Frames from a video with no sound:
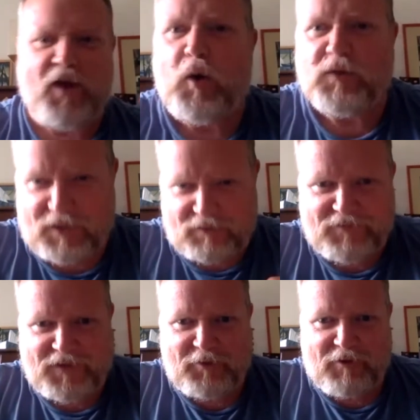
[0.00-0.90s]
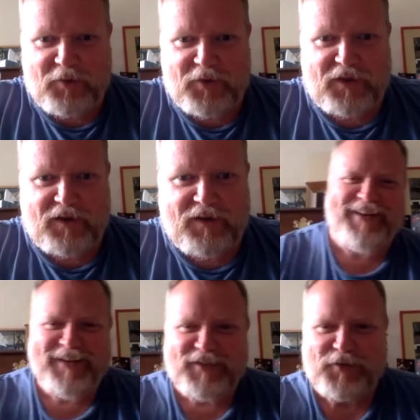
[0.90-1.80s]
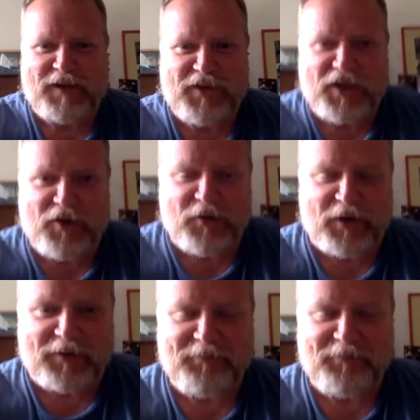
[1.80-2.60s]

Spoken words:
Hold on. I'll be right with you. So how's it going?